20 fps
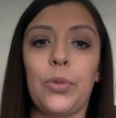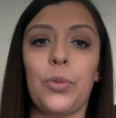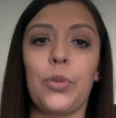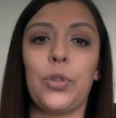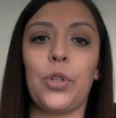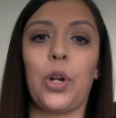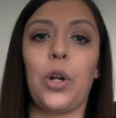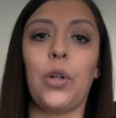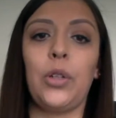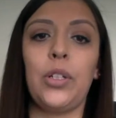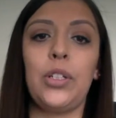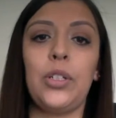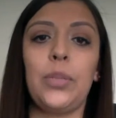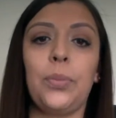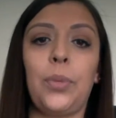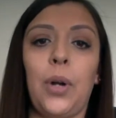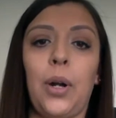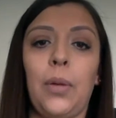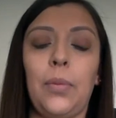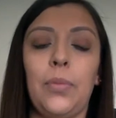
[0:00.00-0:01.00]
which all lead to
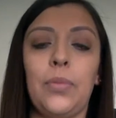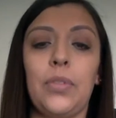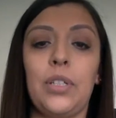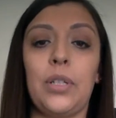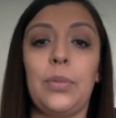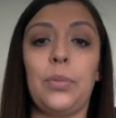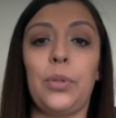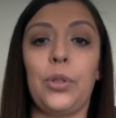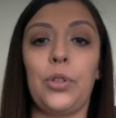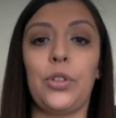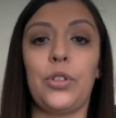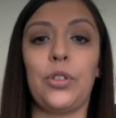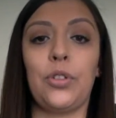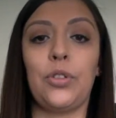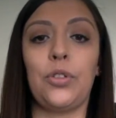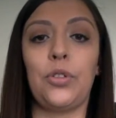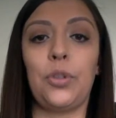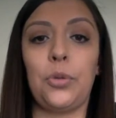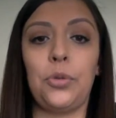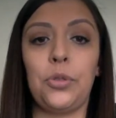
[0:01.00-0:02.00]
problems in a person's
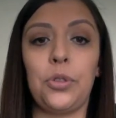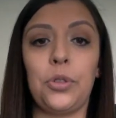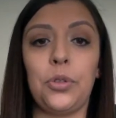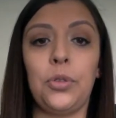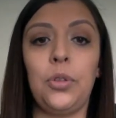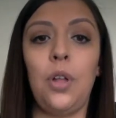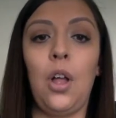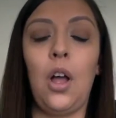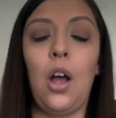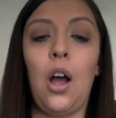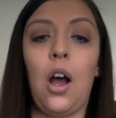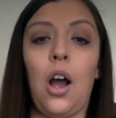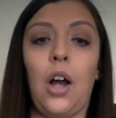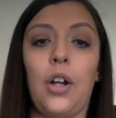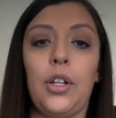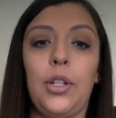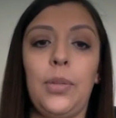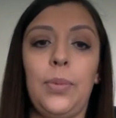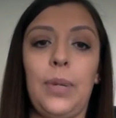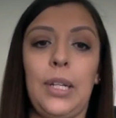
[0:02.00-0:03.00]
social,
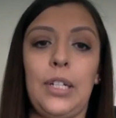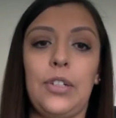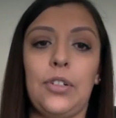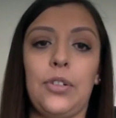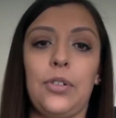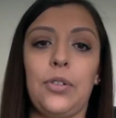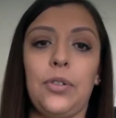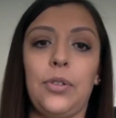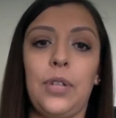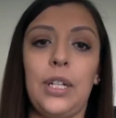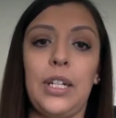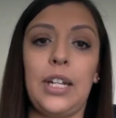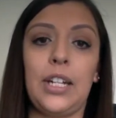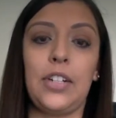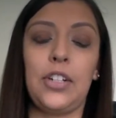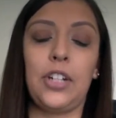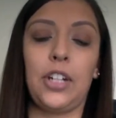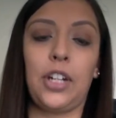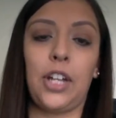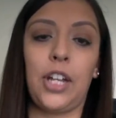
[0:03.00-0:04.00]
occupational, and
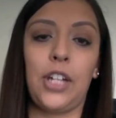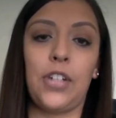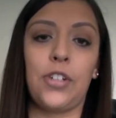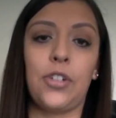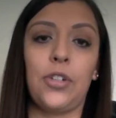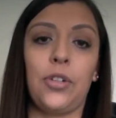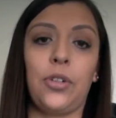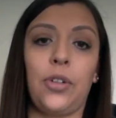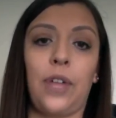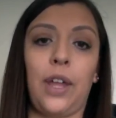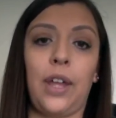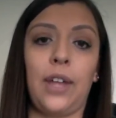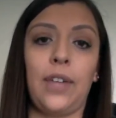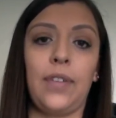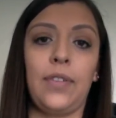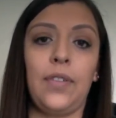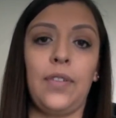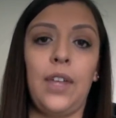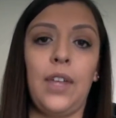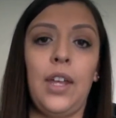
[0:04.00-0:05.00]
educational life.
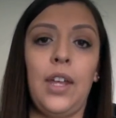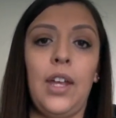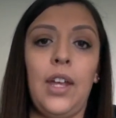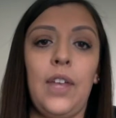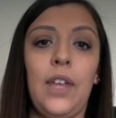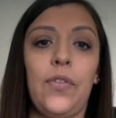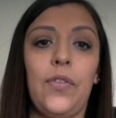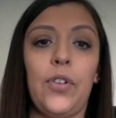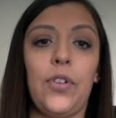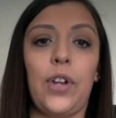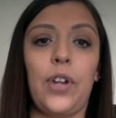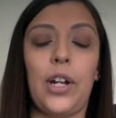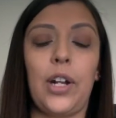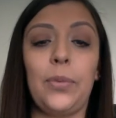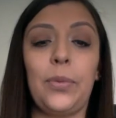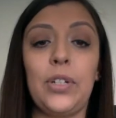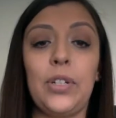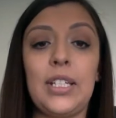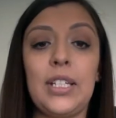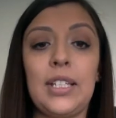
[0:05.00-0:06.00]
If you're not
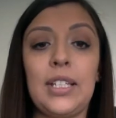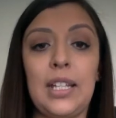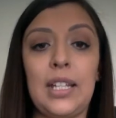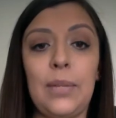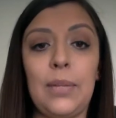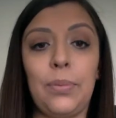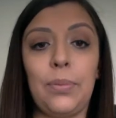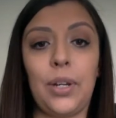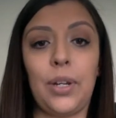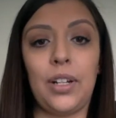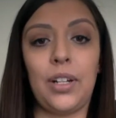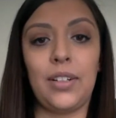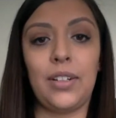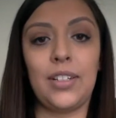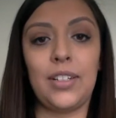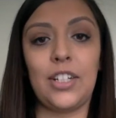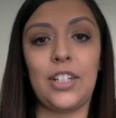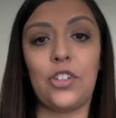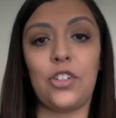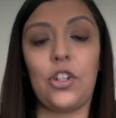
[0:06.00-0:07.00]
able to sleep,
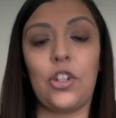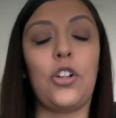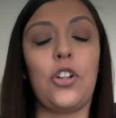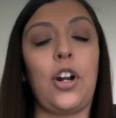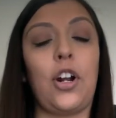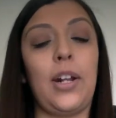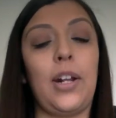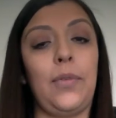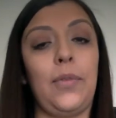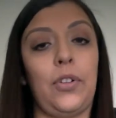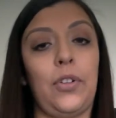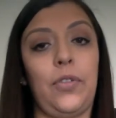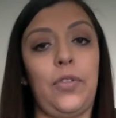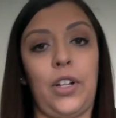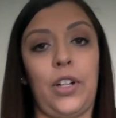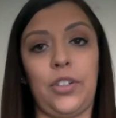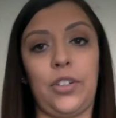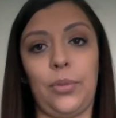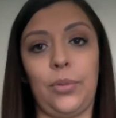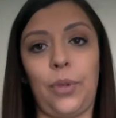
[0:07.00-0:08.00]
essentially you're not able to
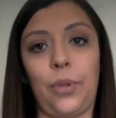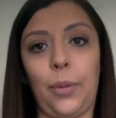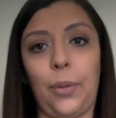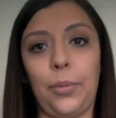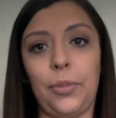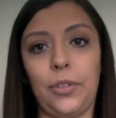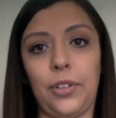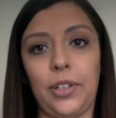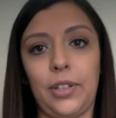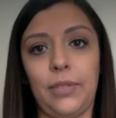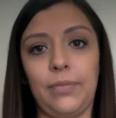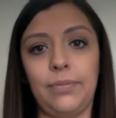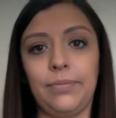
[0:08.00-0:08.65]
function properly.